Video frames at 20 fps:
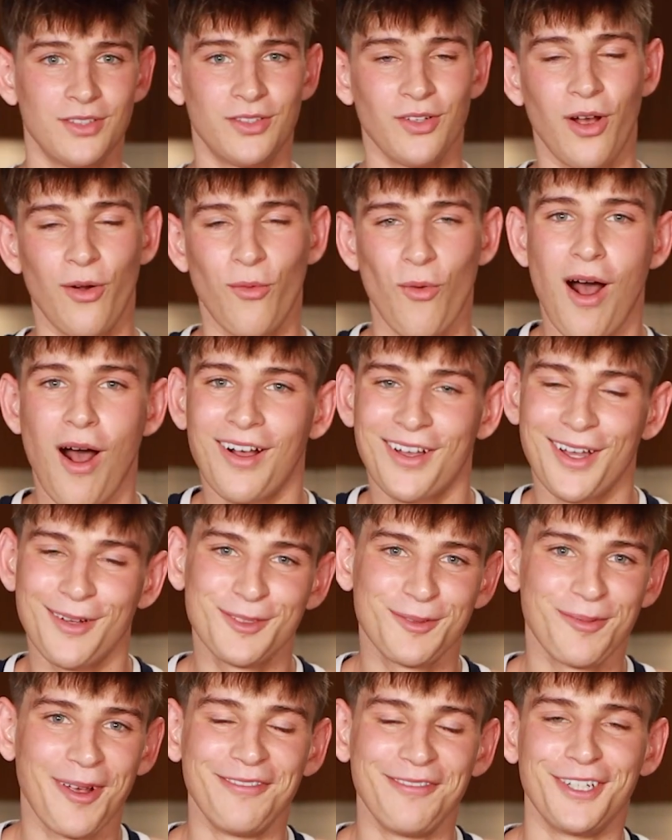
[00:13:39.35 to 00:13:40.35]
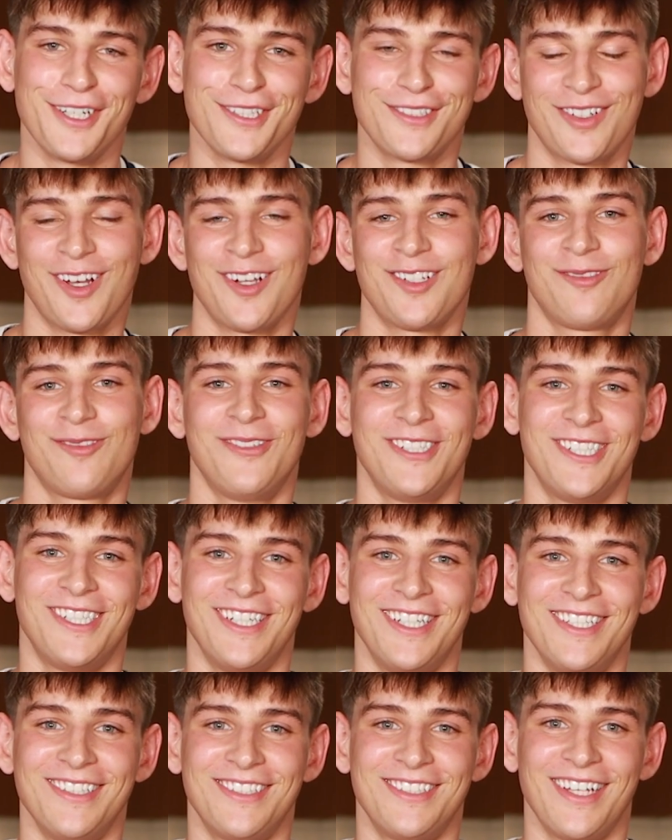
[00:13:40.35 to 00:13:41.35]
So I walk up to my first customer
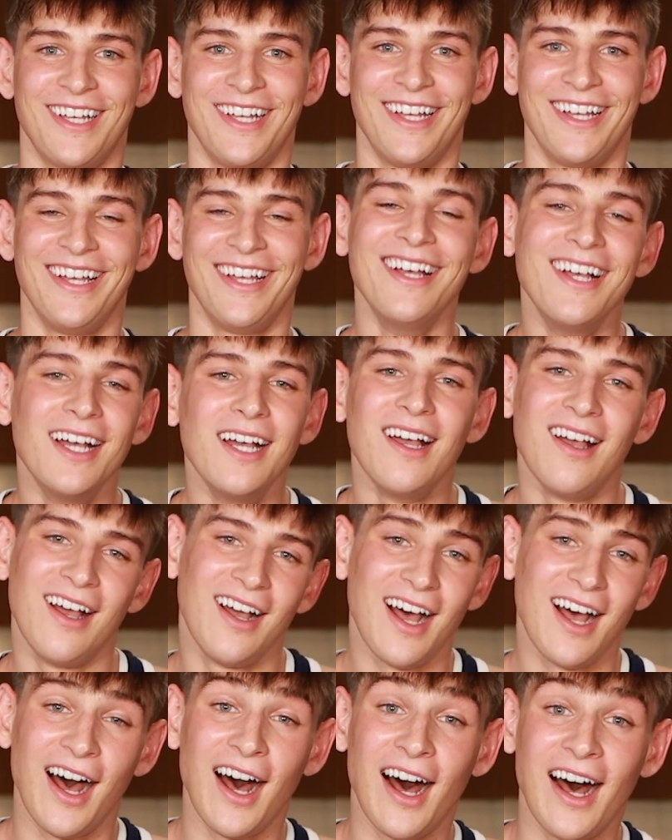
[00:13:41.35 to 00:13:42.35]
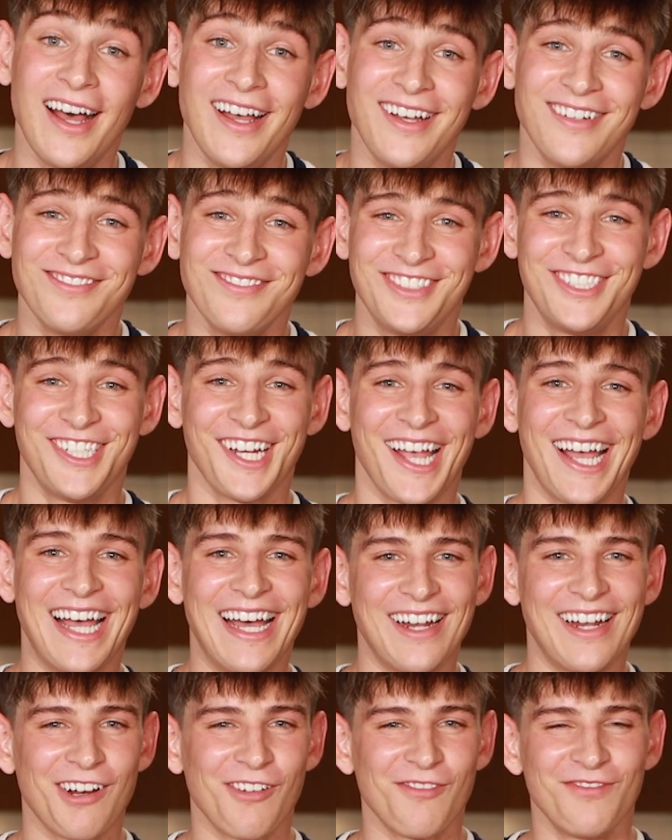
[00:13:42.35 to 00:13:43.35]
and say, hi, I'm
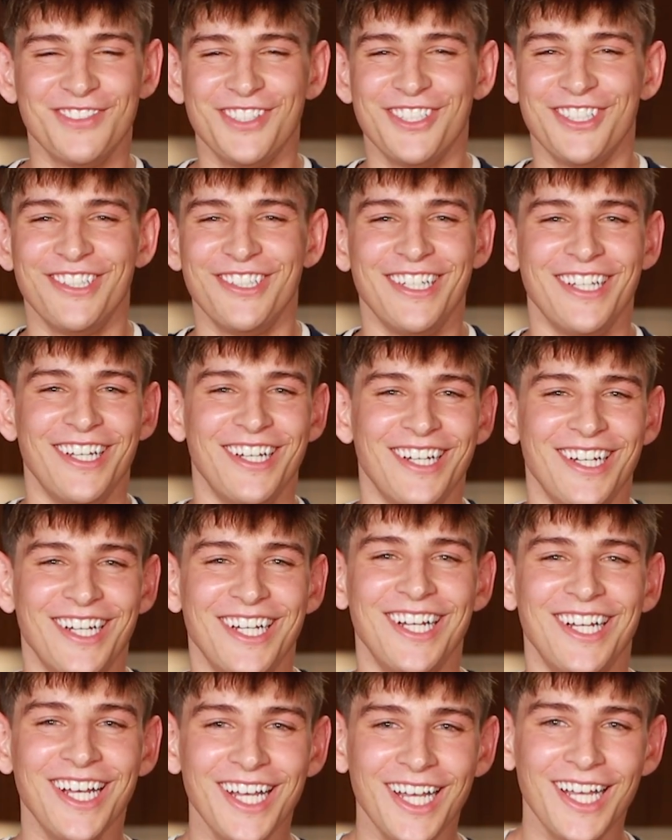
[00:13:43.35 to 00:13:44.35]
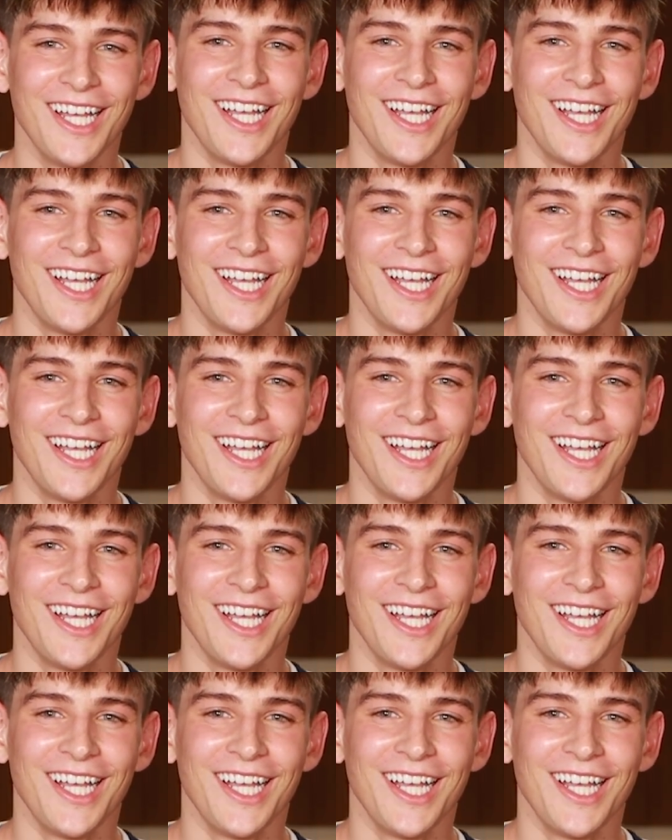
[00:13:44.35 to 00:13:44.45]
Chad, I'm new here.